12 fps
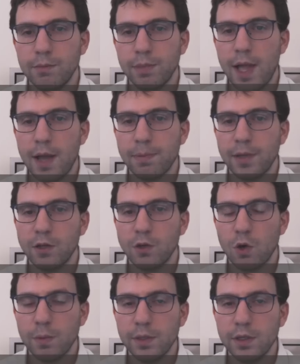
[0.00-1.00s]
Black playing
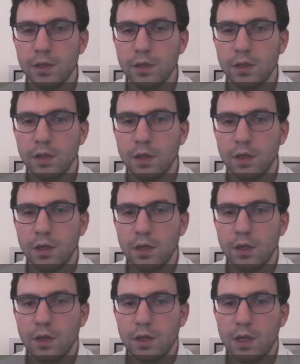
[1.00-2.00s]
normally.
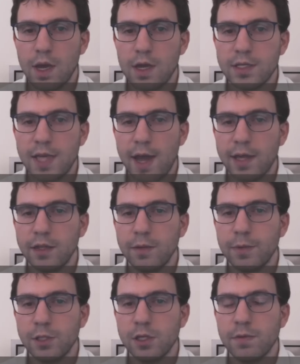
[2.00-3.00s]
Okay, attacking the
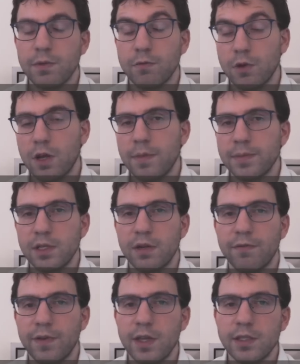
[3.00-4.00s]
bishop. The rook comes to
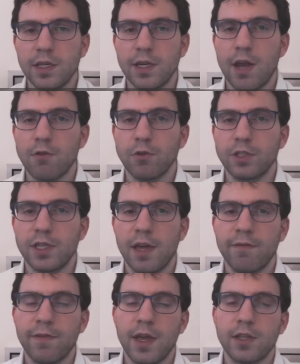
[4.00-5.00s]
defense, and now rook to
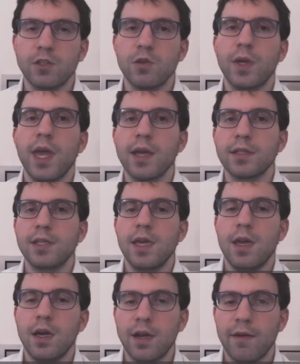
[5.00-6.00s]
f eight. So you can't
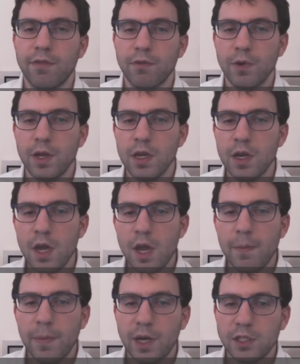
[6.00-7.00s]
take on f three,
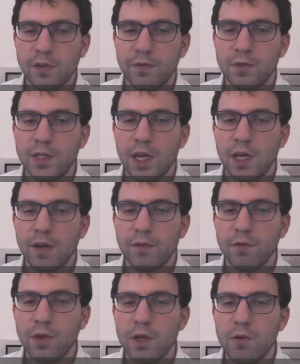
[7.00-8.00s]
because if you take on f
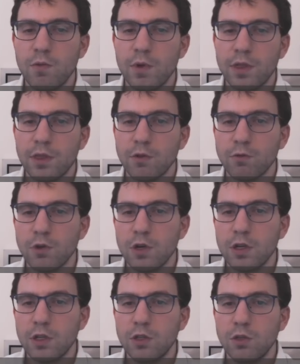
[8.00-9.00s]
three with the rook,
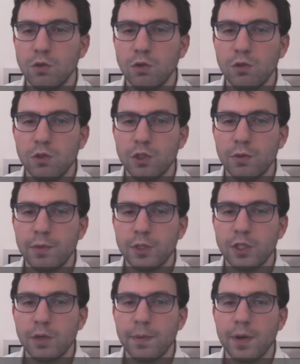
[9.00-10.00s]
you lose your
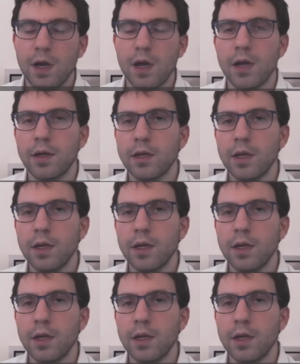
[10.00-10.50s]
bishop on